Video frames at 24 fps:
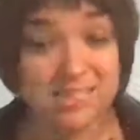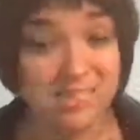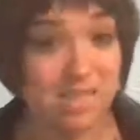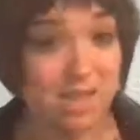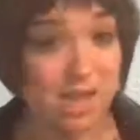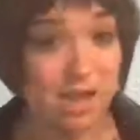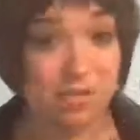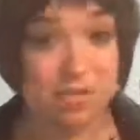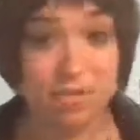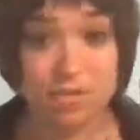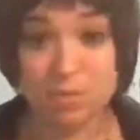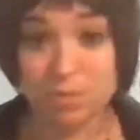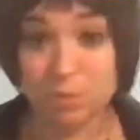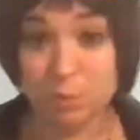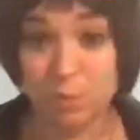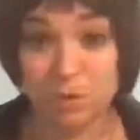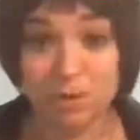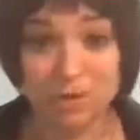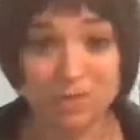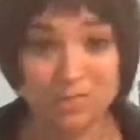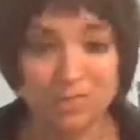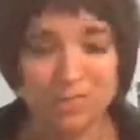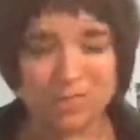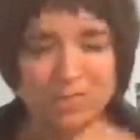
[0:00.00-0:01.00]
That's how
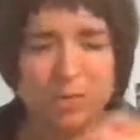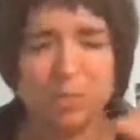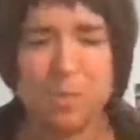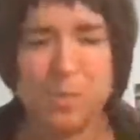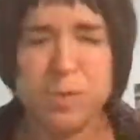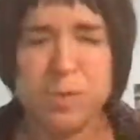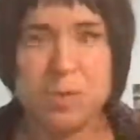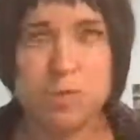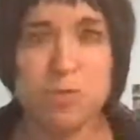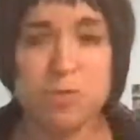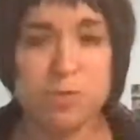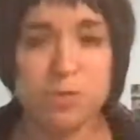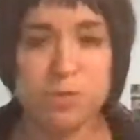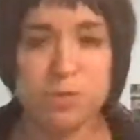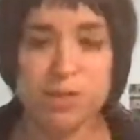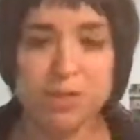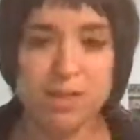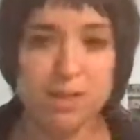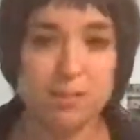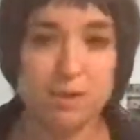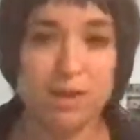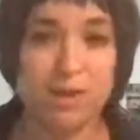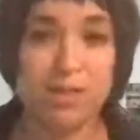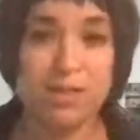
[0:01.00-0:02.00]
this works. That's the
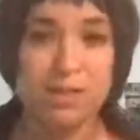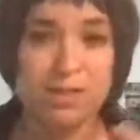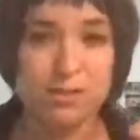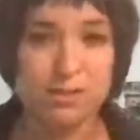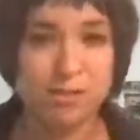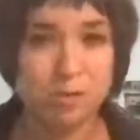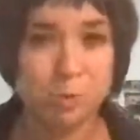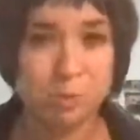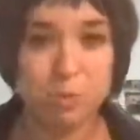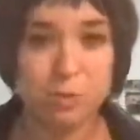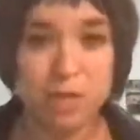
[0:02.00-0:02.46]
beautiful thing about this.